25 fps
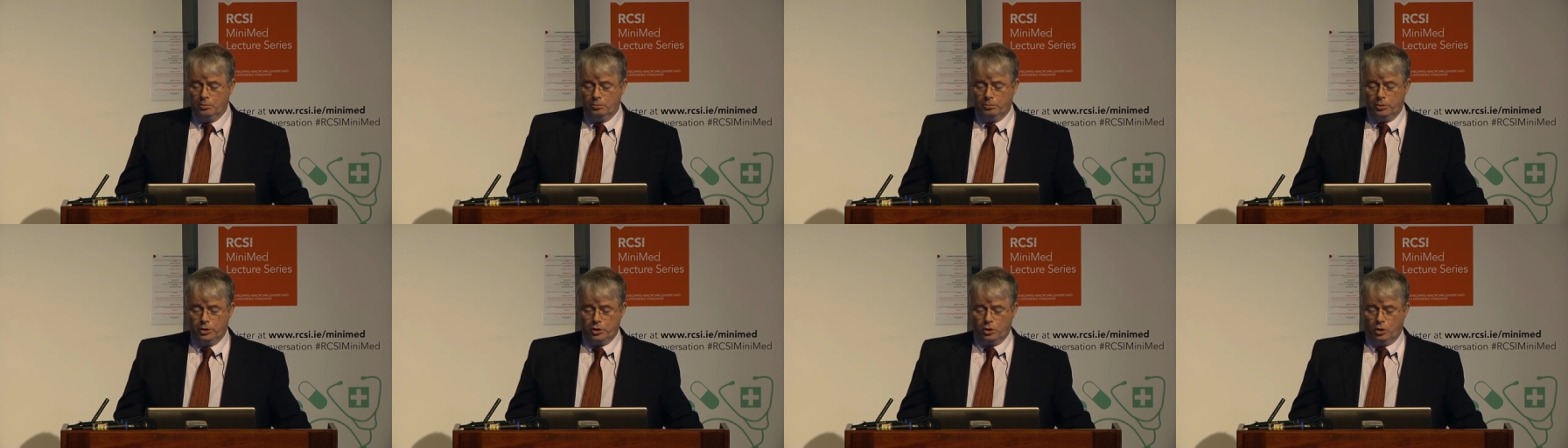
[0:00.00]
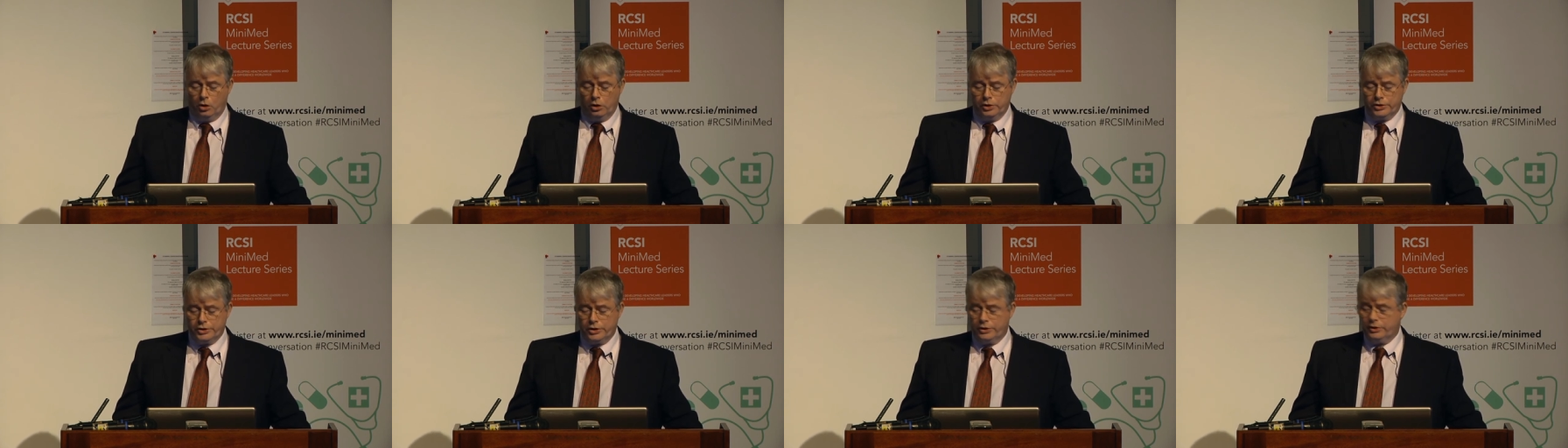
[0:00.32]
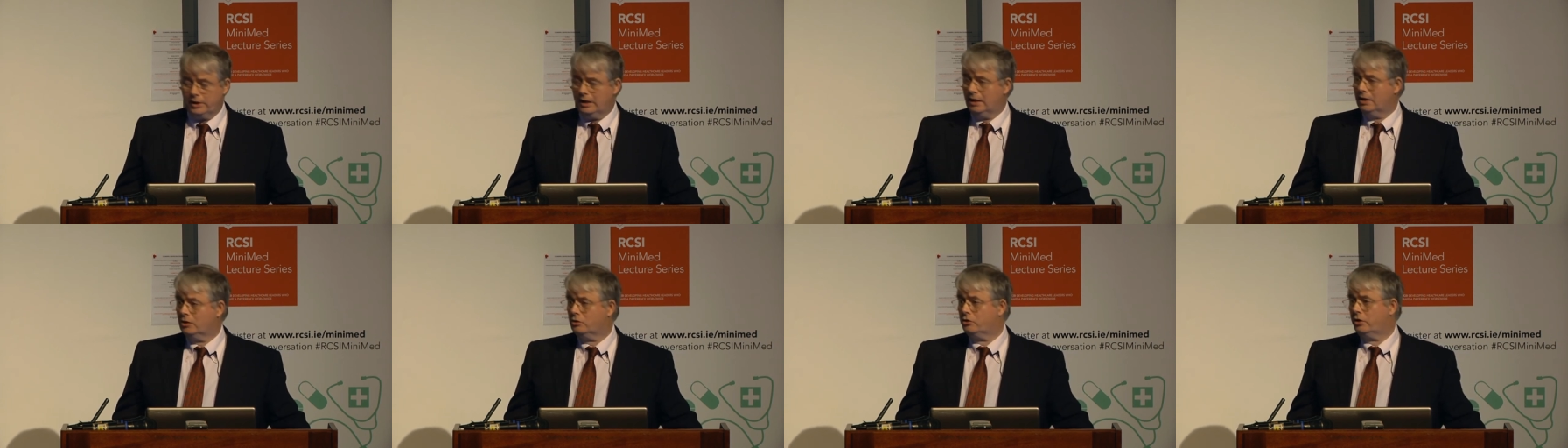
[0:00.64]
But also,
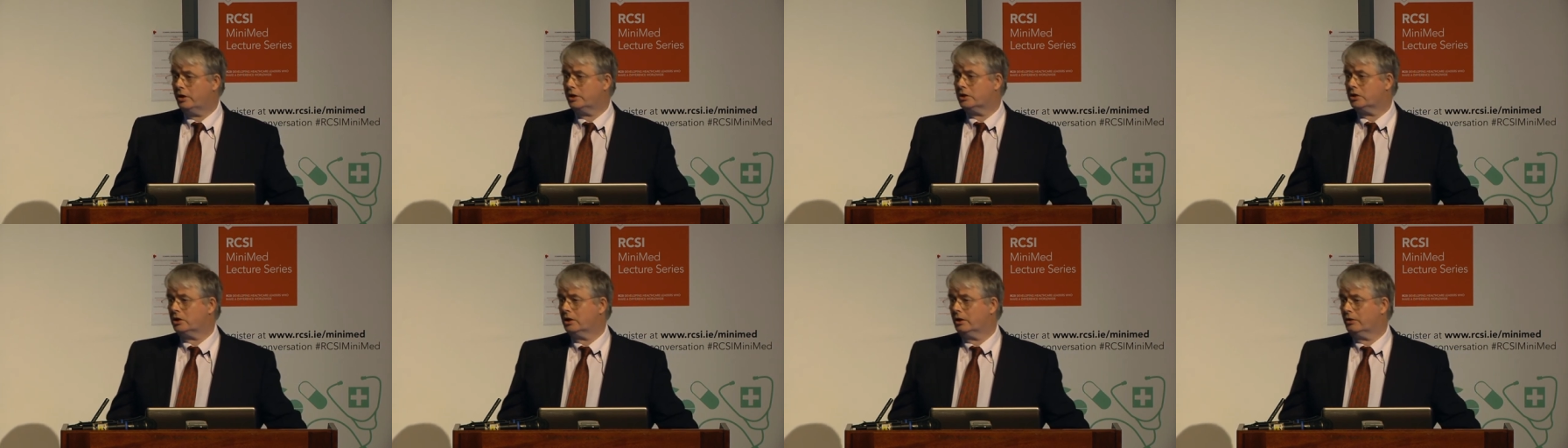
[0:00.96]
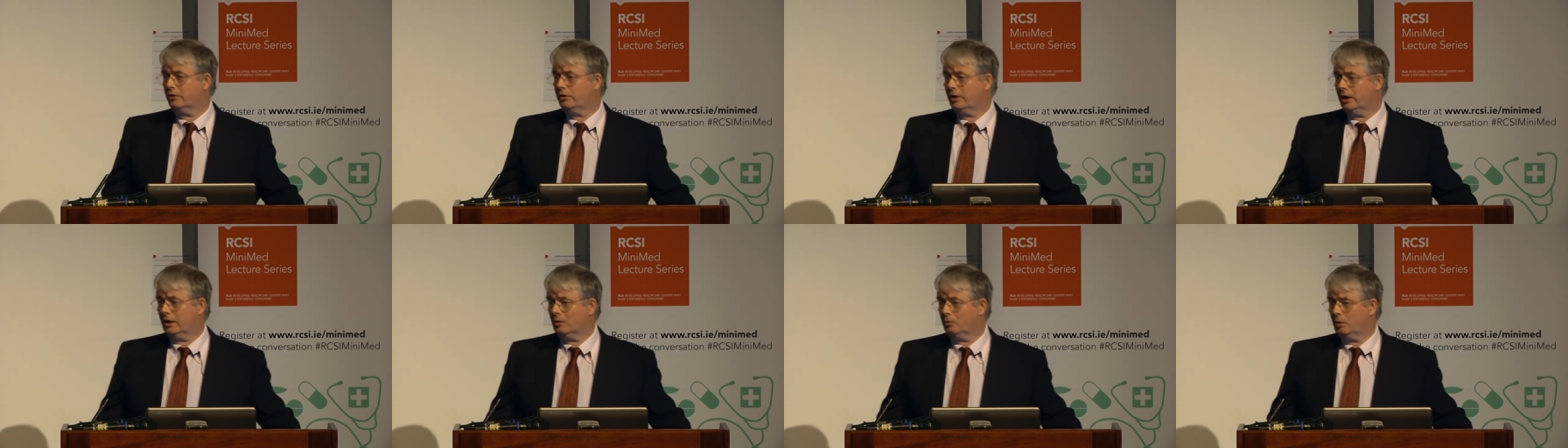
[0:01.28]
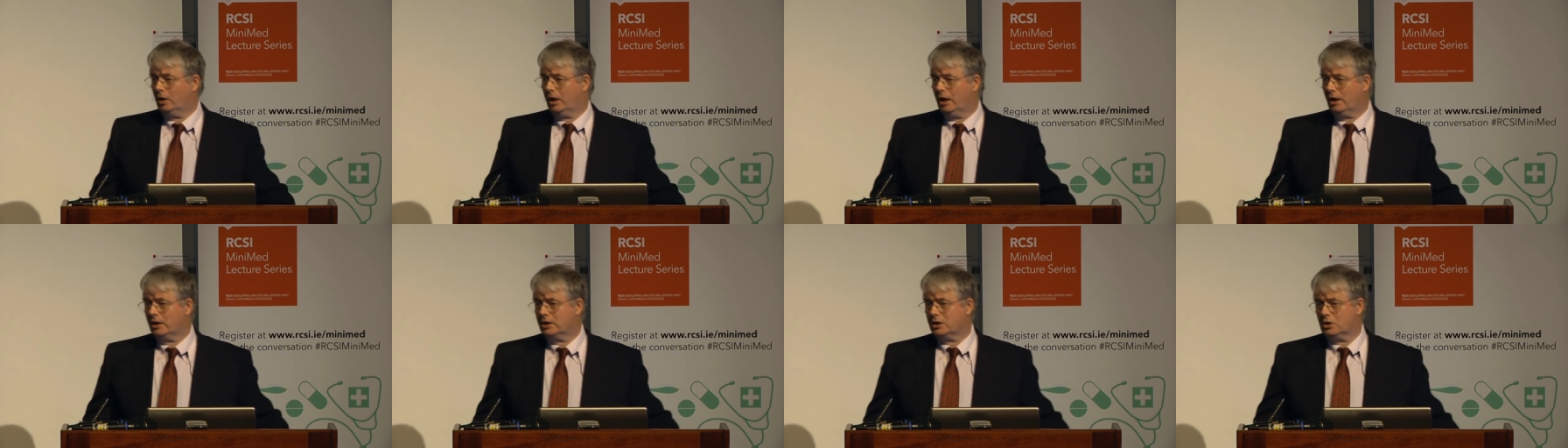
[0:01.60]
the interesting thing
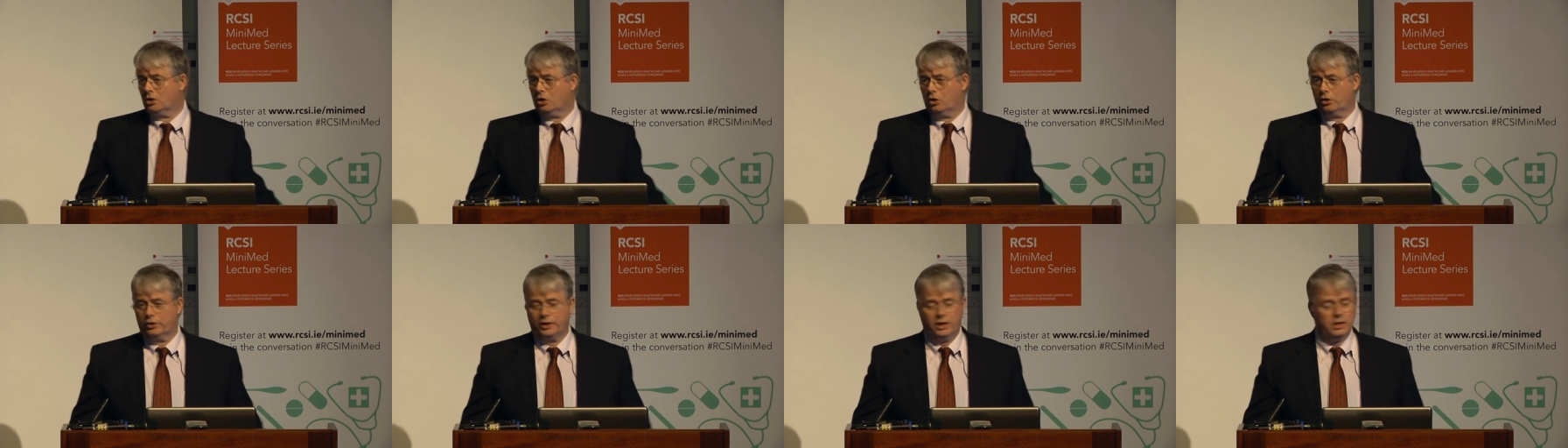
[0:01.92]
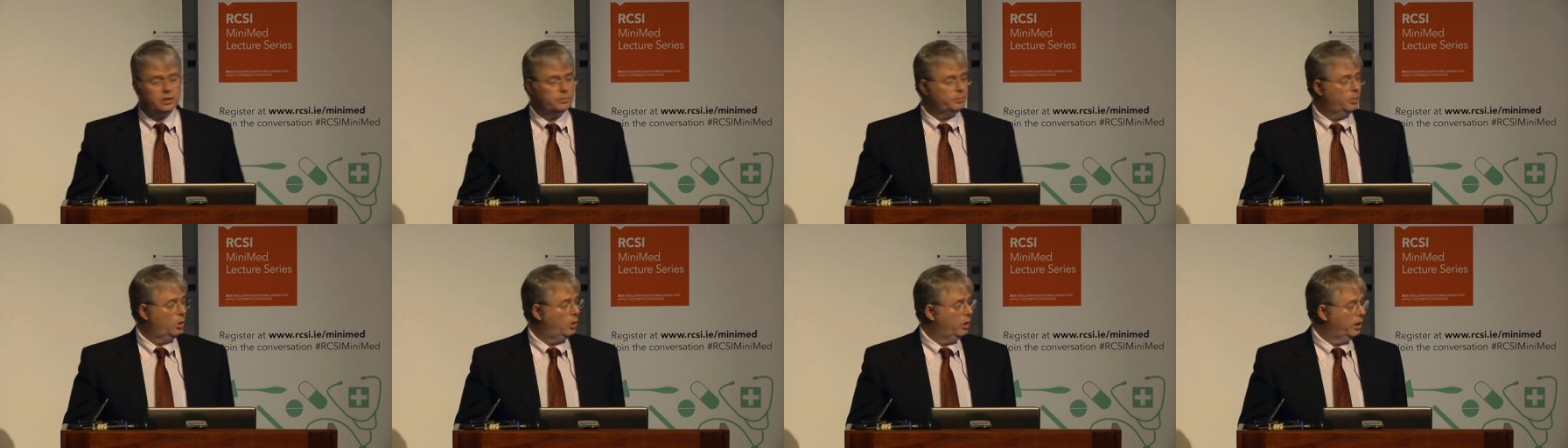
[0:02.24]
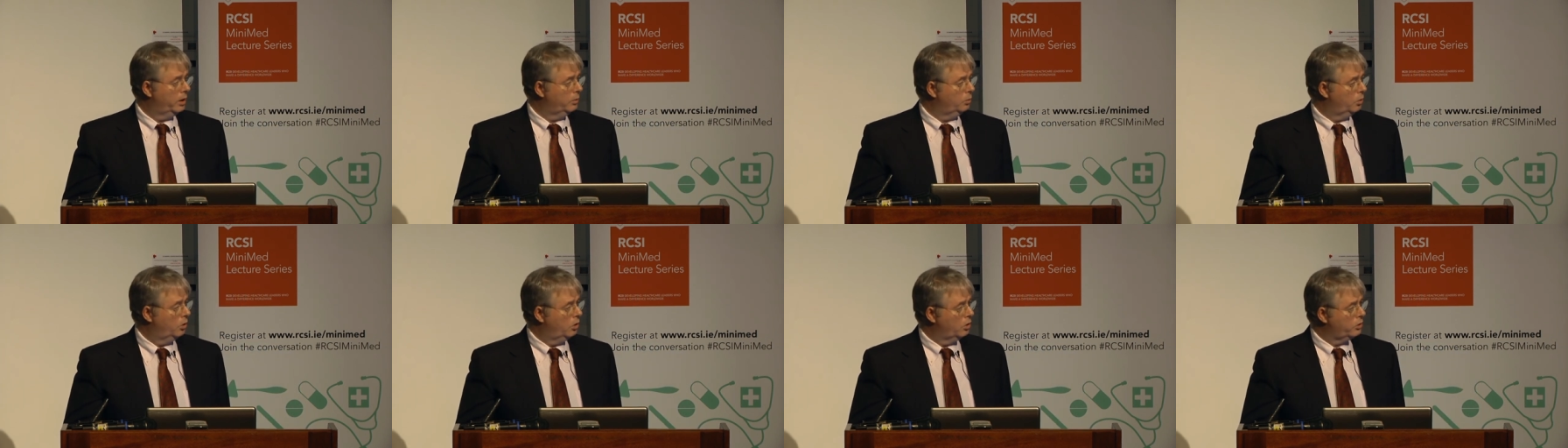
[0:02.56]
when I saw this
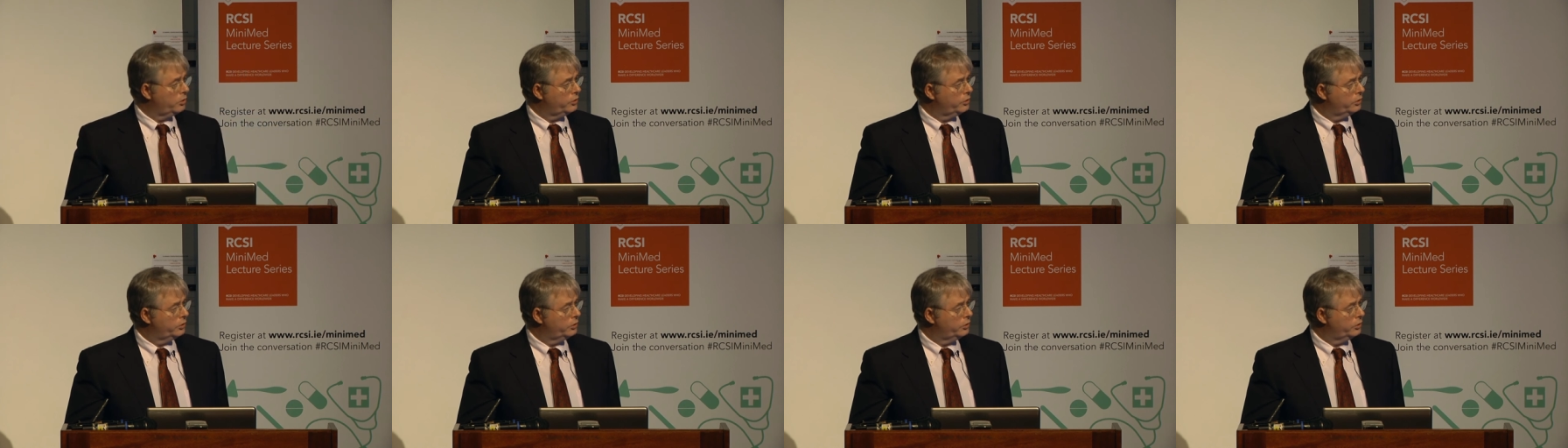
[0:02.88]
boy walk